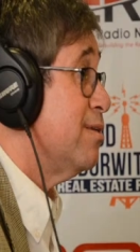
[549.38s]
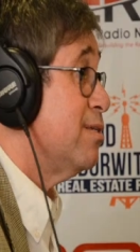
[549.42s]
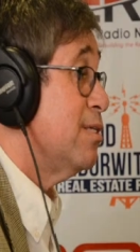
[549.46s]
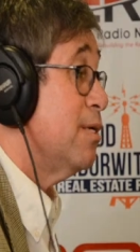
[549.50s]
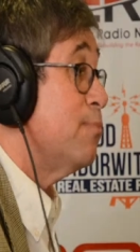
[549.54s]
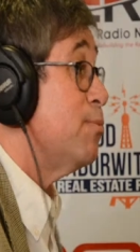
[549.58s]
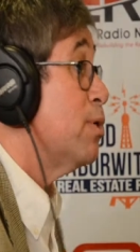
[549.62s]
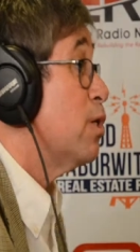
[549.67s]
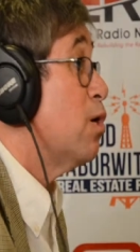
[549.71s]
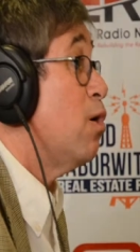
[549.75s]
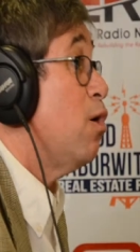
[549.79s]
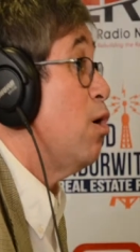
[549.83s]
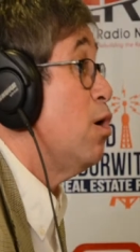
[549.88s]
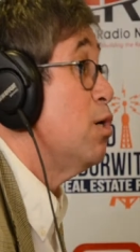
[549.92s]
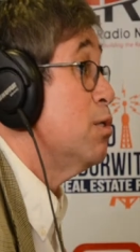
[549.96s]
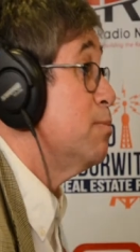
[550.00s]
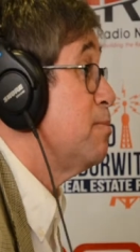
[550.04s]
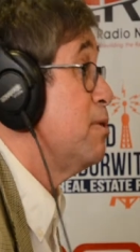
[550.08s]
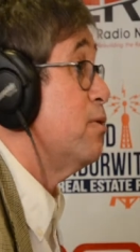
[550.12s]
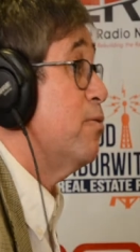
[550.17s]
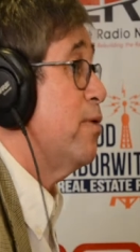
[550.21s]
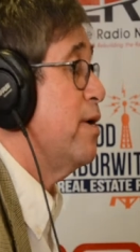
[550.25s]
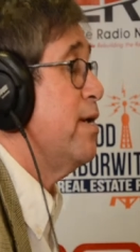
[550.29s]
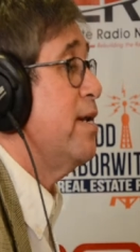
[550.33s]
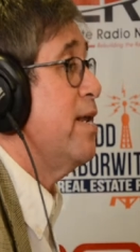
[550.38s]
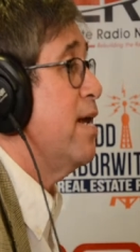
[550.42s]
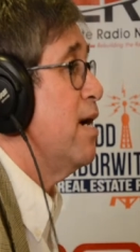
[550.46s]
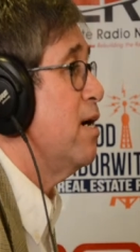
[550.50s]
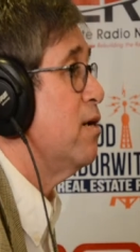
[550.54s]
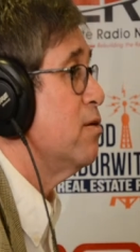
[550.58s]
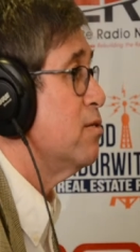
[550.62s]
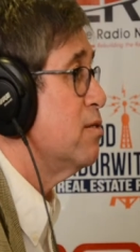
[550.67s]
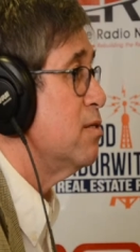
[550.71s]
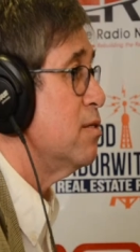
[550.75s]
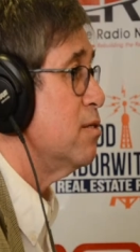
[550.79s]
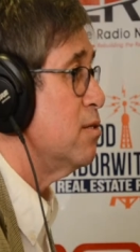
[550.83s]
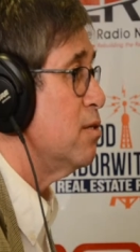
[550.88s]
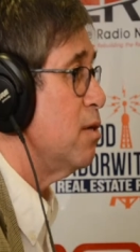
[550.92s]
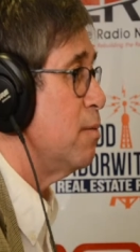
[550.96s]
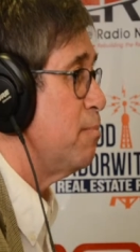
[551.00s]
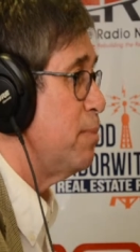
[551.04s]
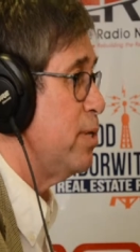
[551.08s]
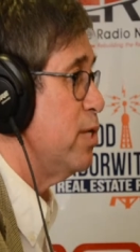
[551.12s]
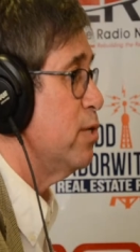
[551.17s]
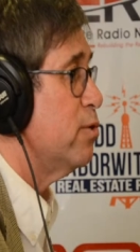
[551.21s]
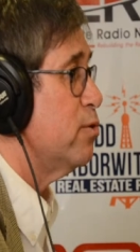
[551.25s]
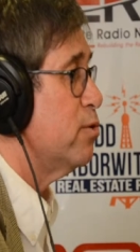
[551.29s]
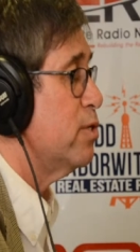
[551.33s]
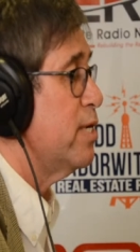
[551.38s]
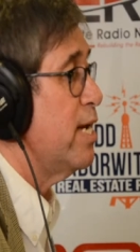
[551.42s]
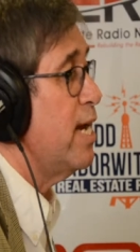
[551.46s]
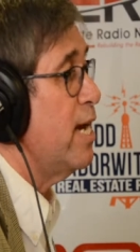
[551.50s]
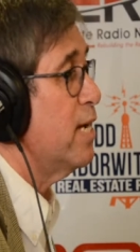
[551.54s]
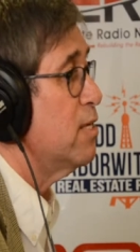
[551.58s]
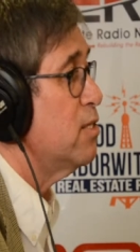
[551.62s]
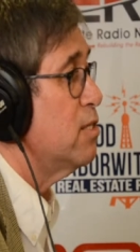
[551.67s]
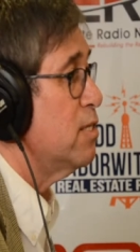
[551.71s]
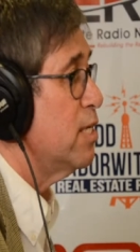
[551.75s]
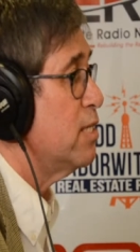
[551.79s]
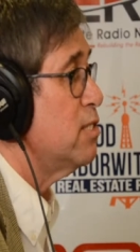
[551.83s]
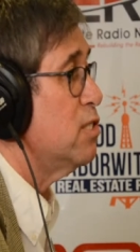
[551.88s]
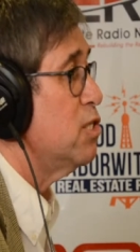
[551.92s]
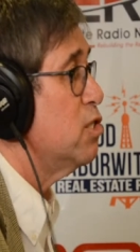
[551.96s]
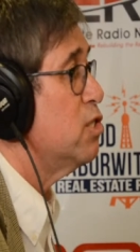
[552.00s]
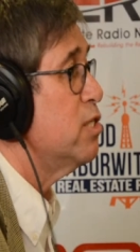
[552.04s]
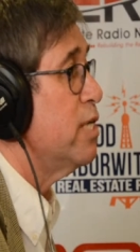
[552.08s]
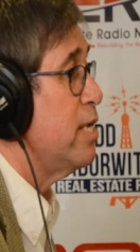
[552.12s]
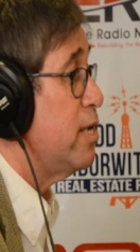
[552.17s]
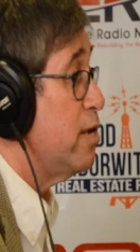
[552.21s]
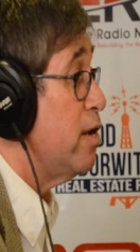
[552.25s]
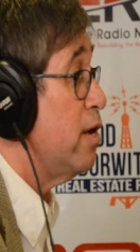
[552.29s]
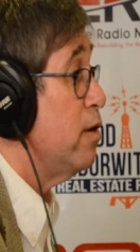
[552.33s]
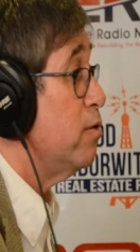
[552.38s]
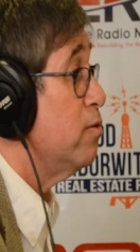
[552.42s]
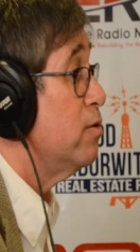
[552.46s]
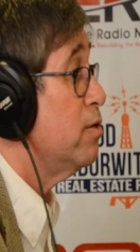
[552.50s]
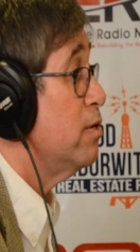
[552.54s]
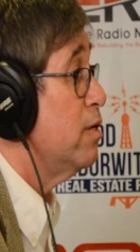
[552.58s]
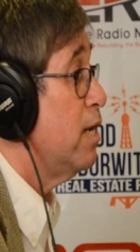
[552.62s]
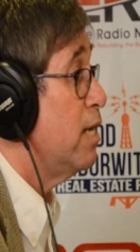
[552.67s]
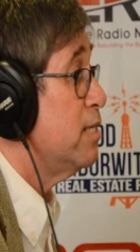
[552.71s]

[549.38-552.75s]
it. Someone right. calls me right now to appeal their taxes. I just say no.